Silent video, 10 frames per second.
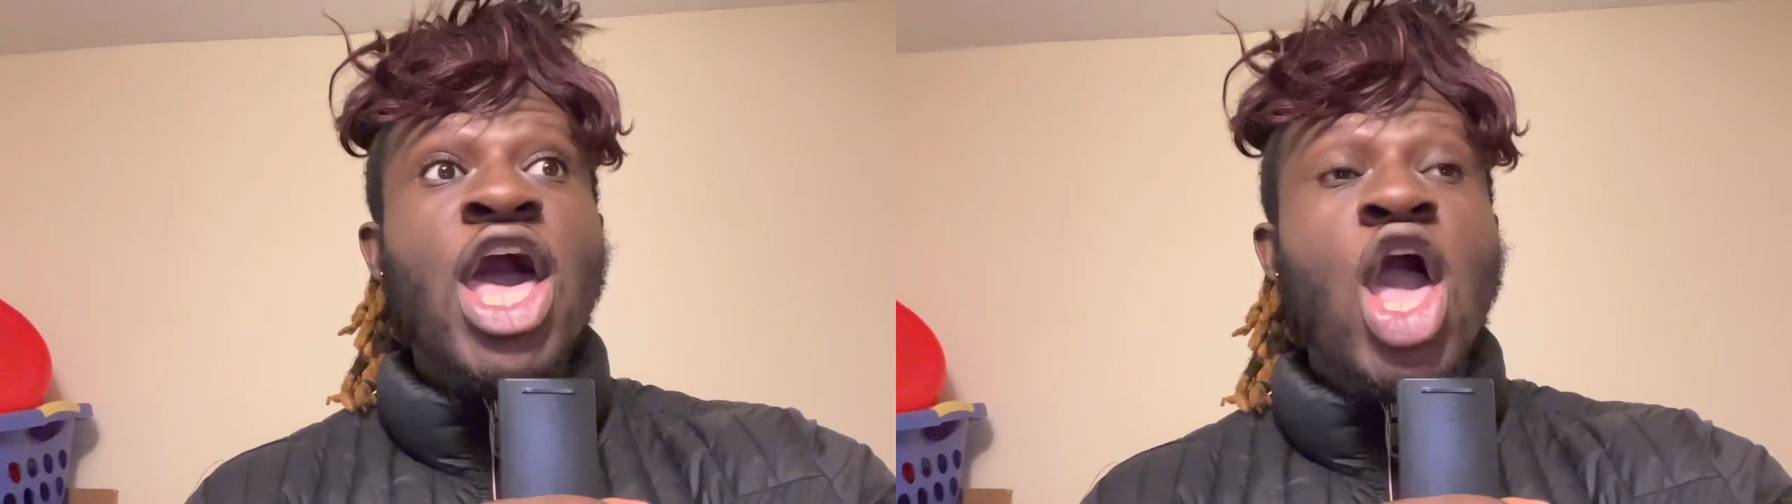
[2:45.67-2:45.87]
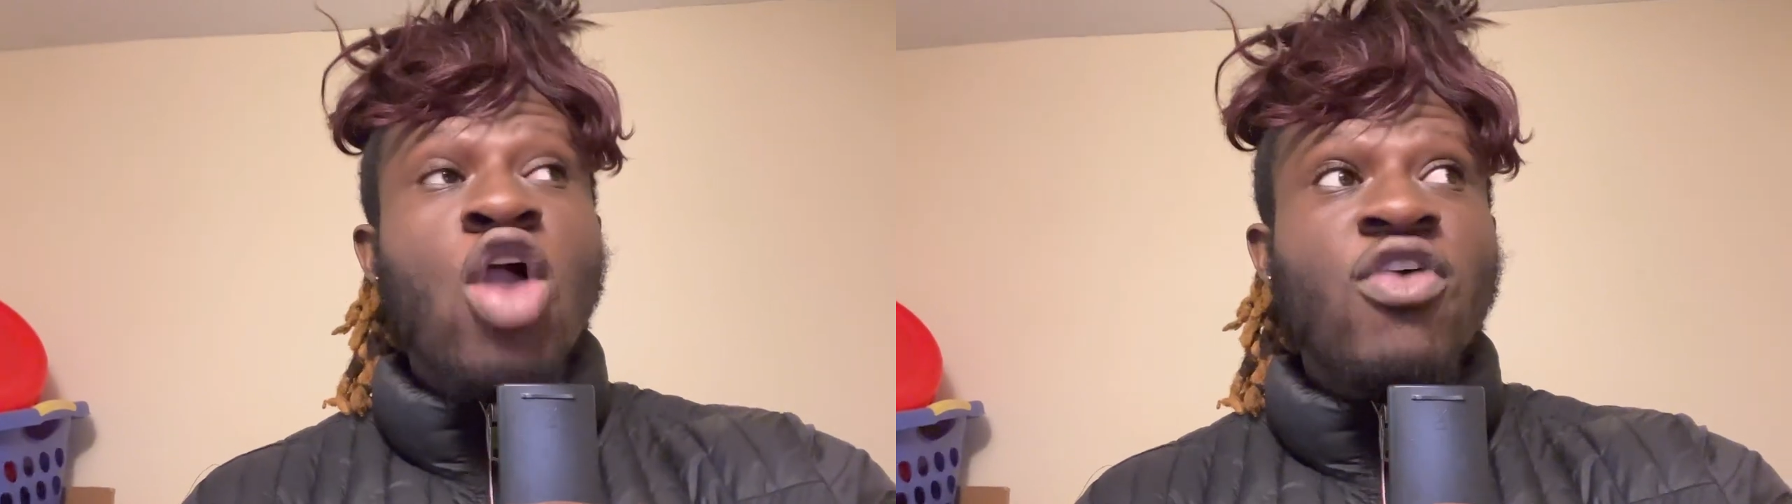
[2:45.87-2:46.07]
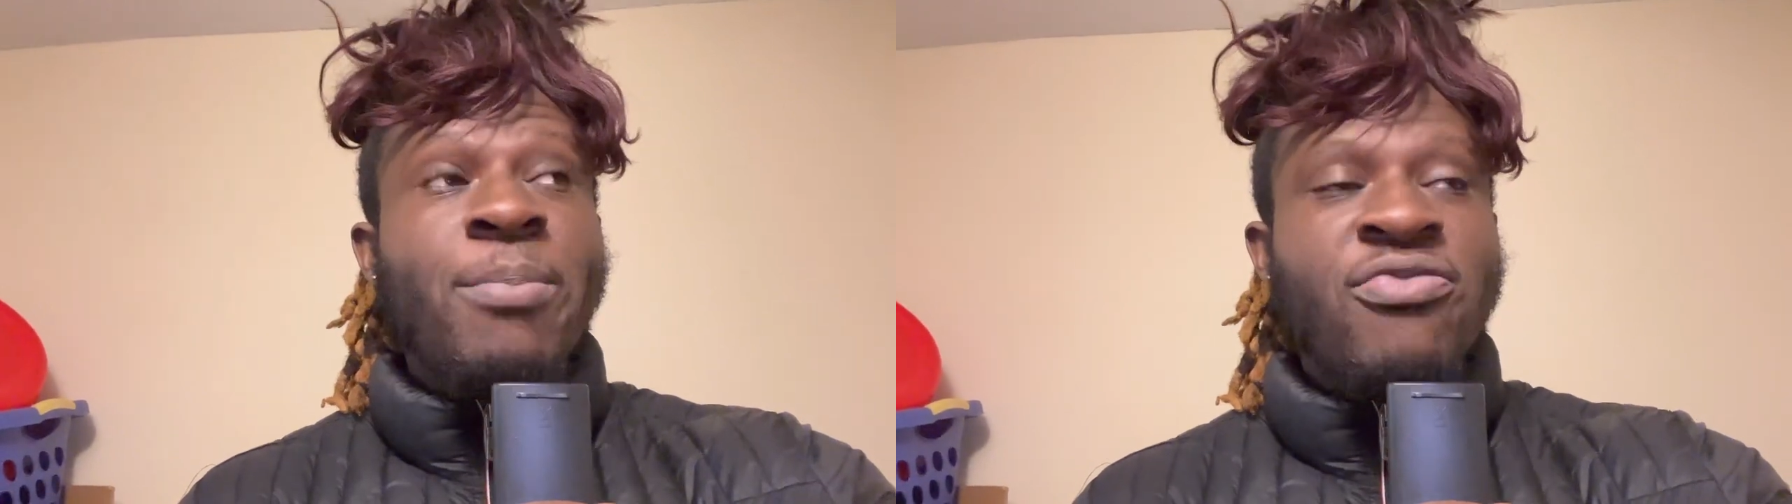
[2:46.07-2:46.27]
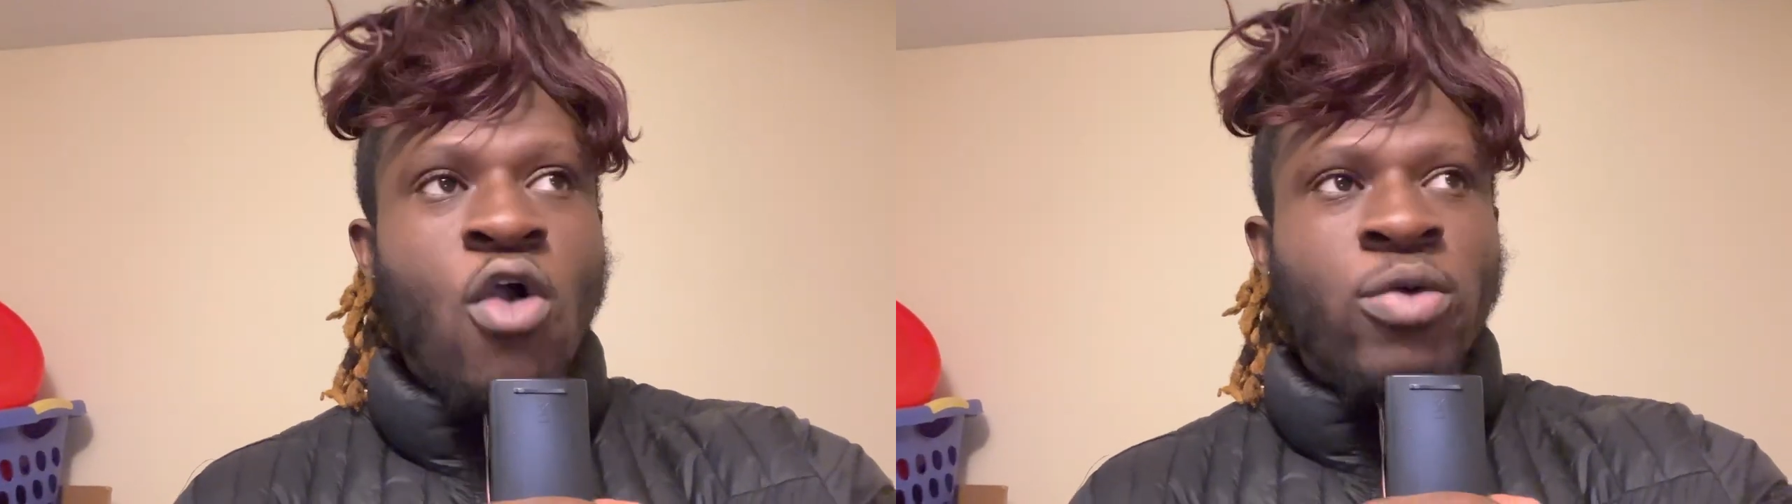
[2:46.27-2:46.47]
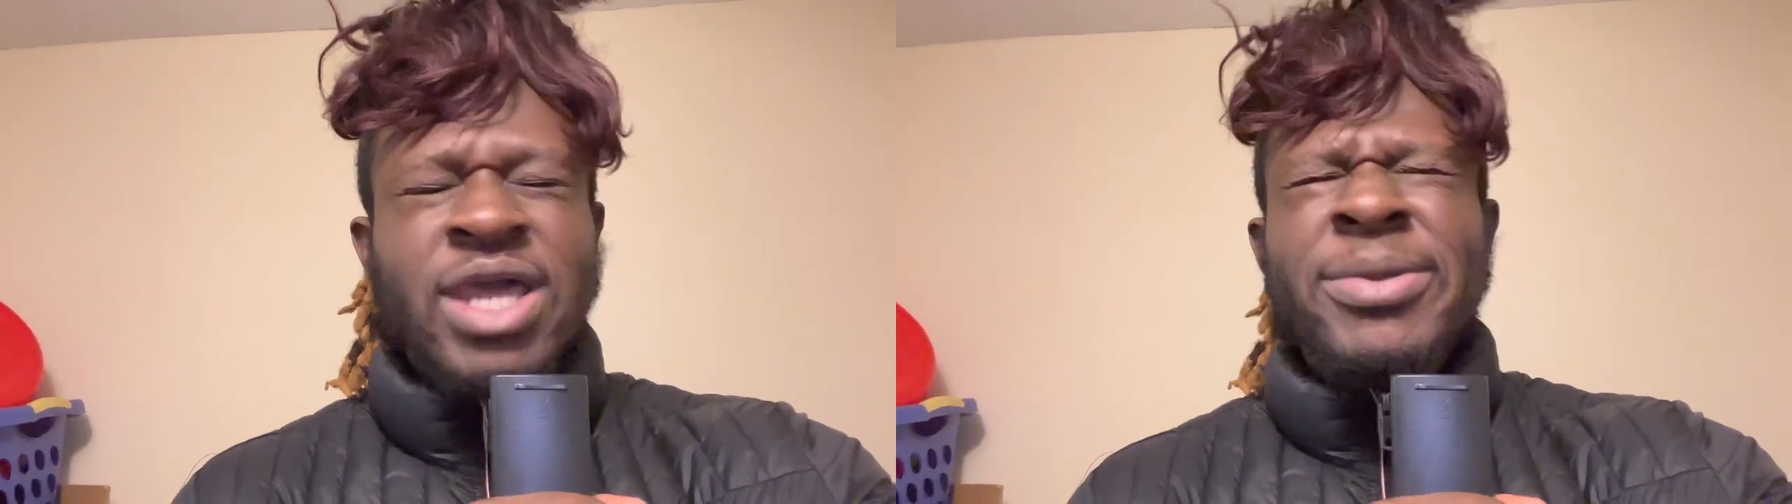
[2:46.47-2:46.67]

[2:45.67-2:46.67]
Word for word: overperformed.